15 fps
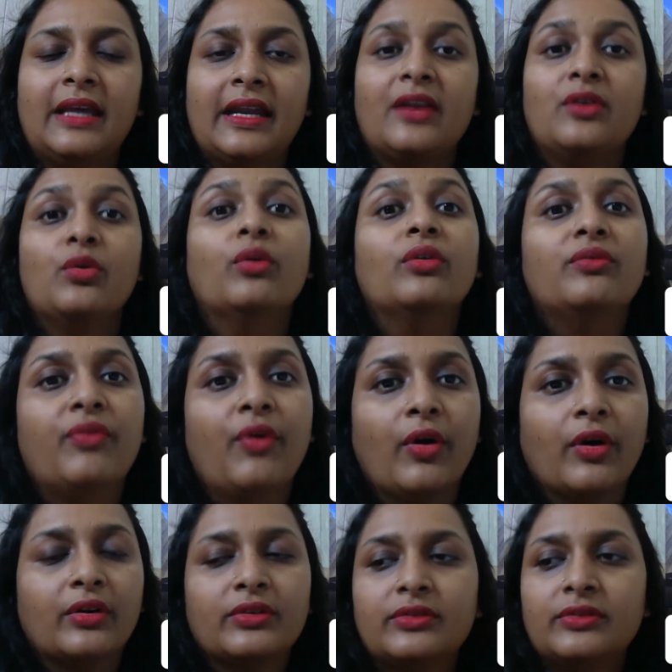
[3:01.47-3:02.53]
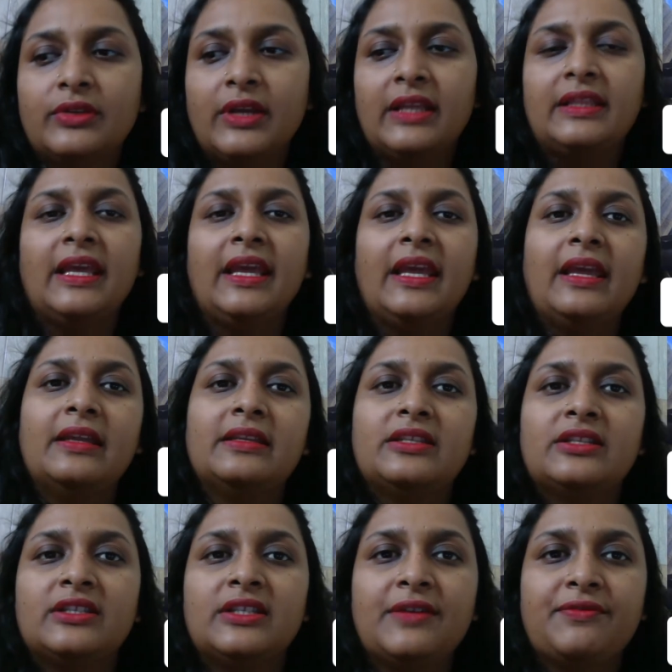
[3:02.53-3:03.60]
are known for. Say they
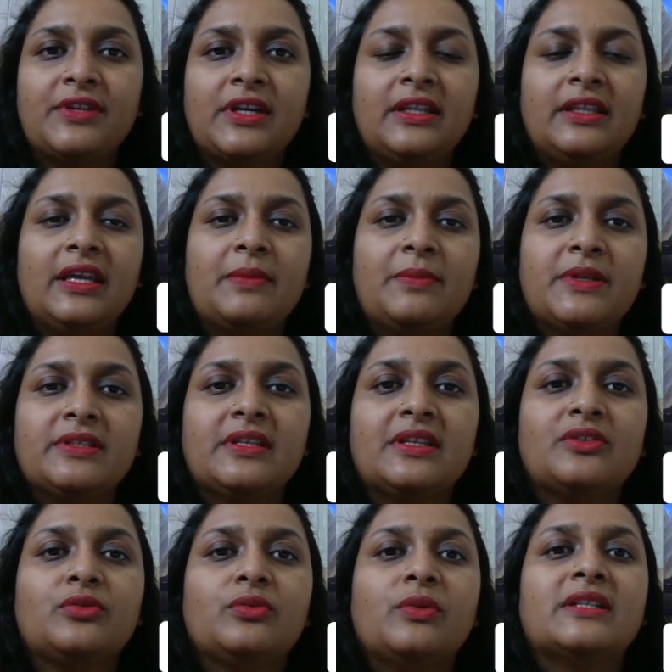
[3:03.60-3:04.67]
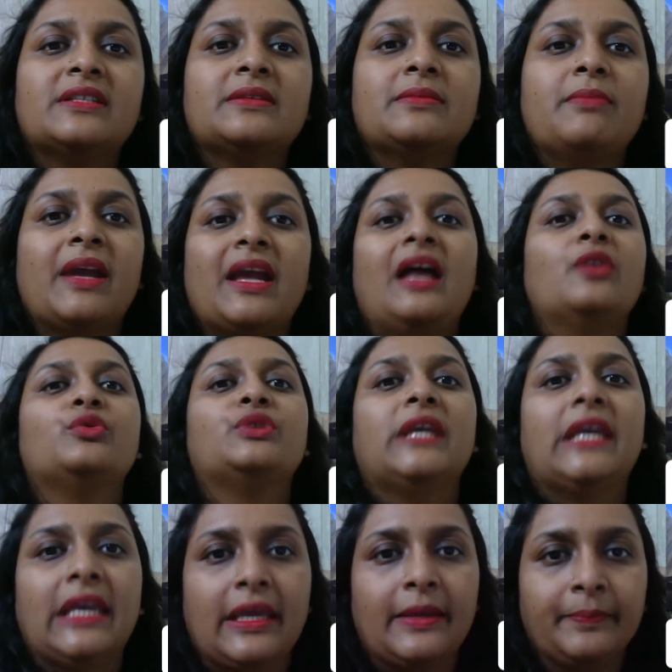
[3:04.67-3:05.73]
shifted their business towards Mekalu
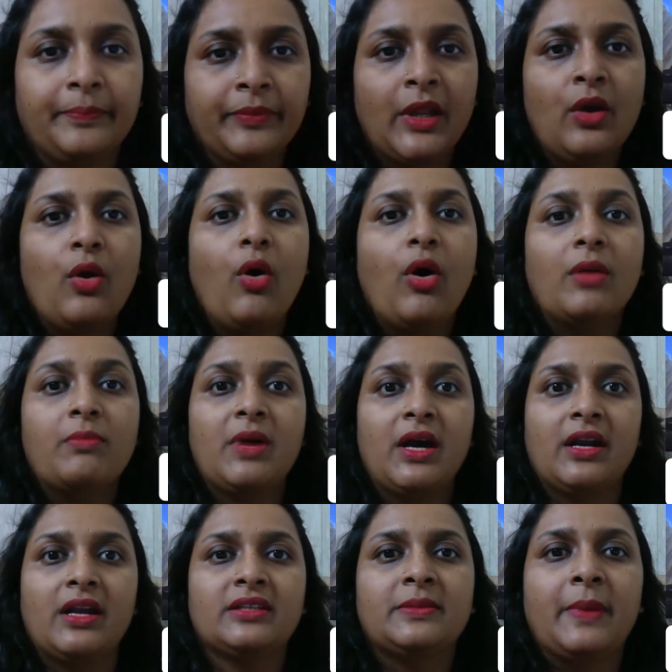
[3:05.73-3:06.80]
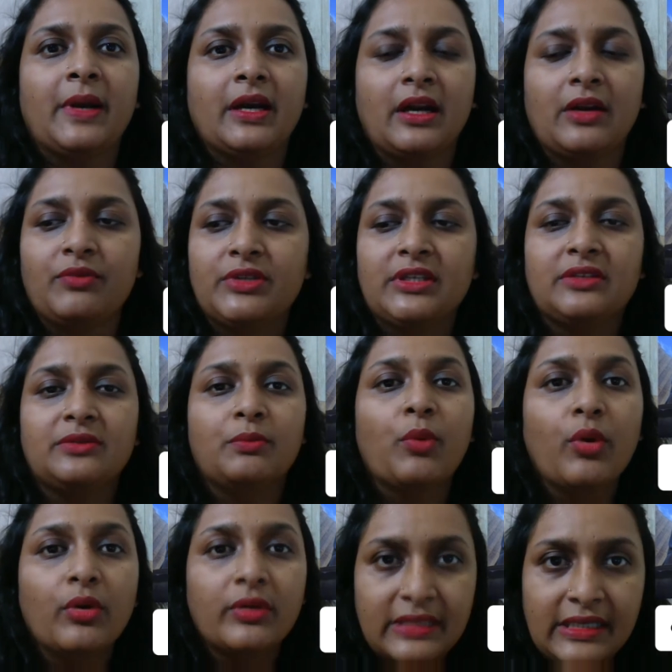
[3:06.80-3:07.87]
Tikki or Maharaja Burger, which is
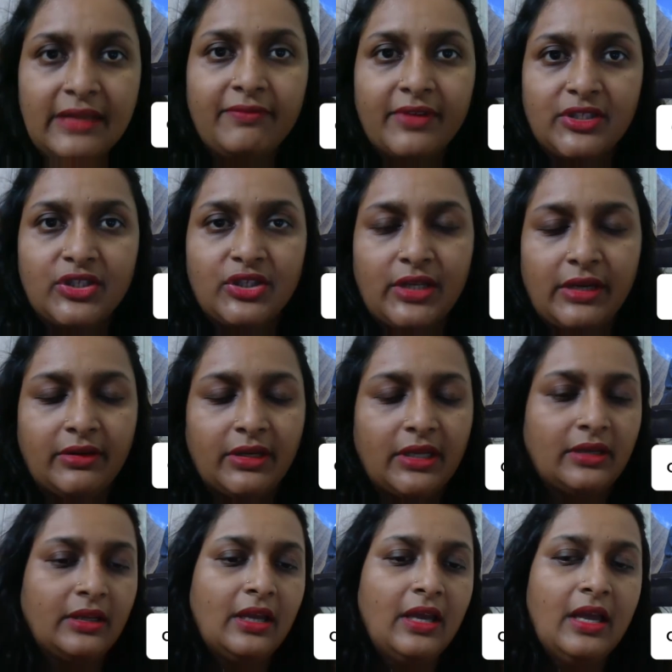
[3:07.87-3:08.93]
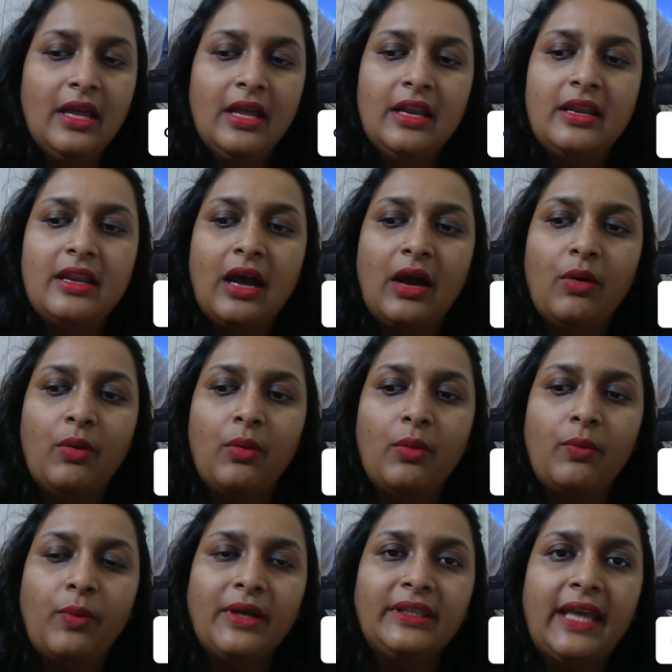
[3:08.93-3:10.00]
mostly vegetarian. Now,
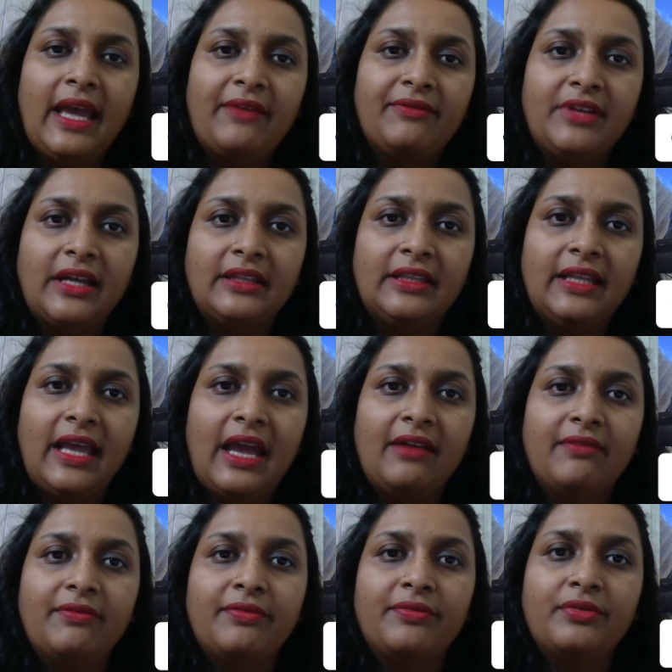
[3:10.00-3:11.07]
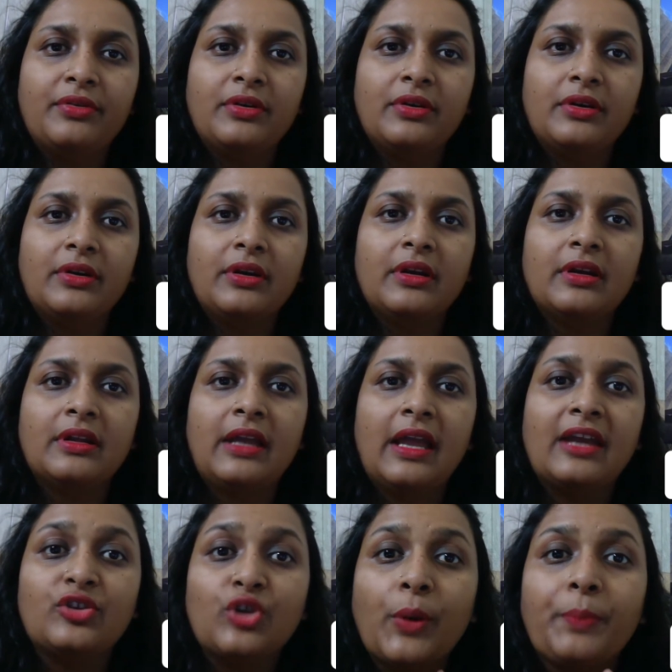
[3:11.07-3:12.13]
what they have done, they have
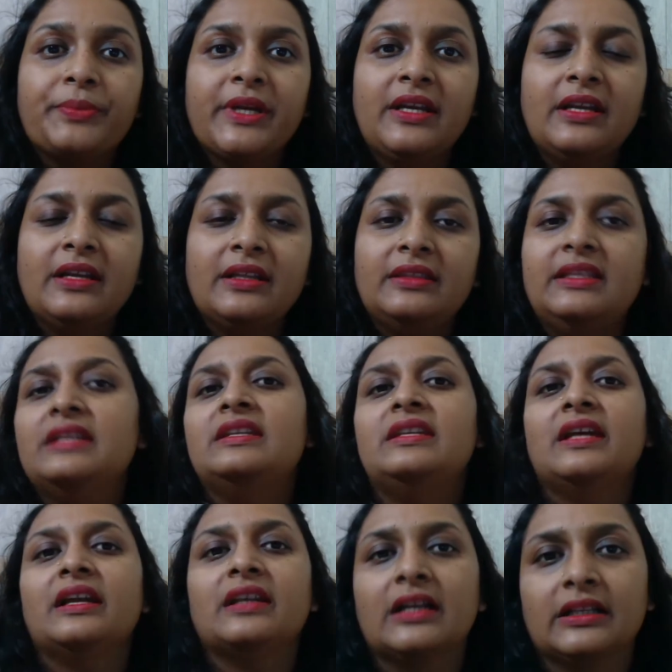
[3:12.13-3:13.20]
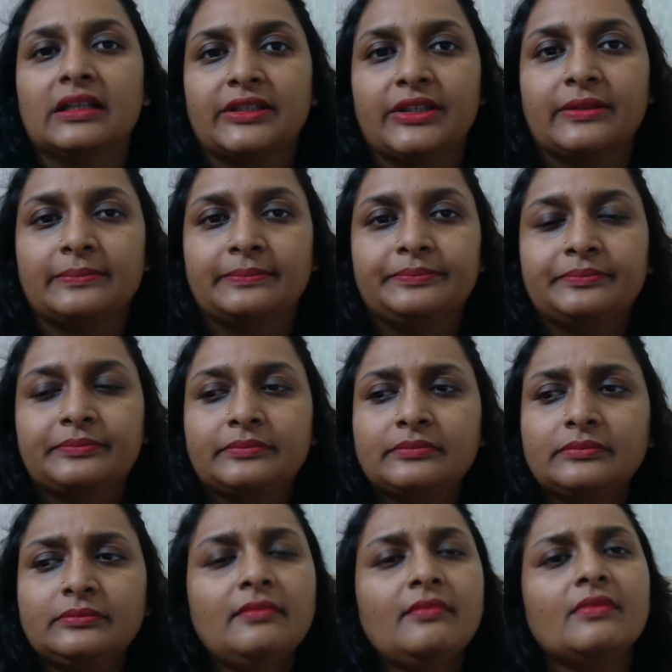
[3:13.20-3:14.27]
adopted the Indian culture.
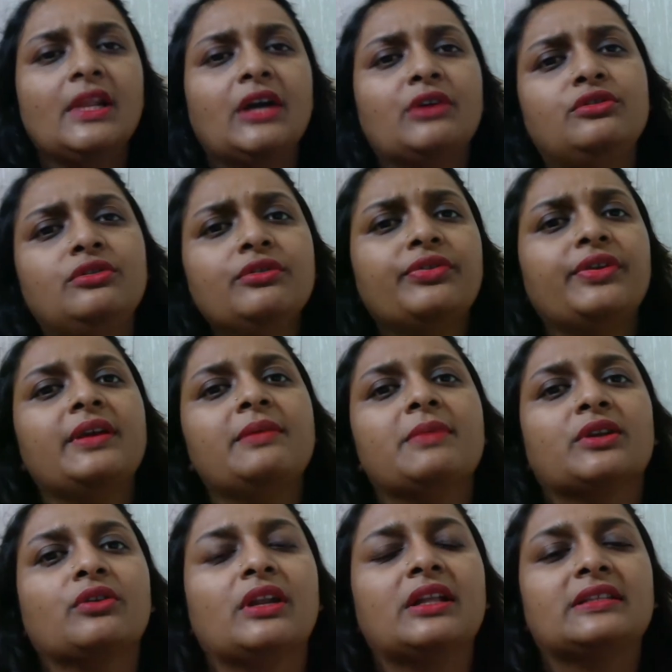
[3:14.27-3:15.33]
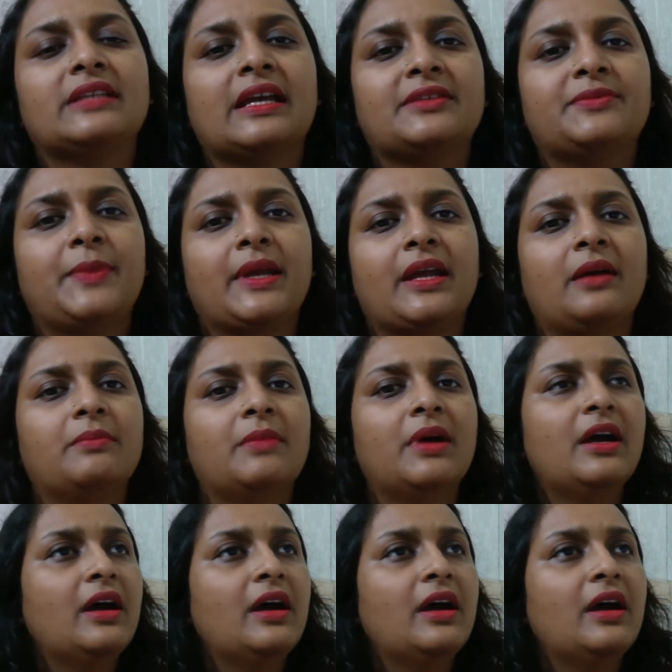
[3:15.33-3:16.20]
Now, do you think McDonald's has become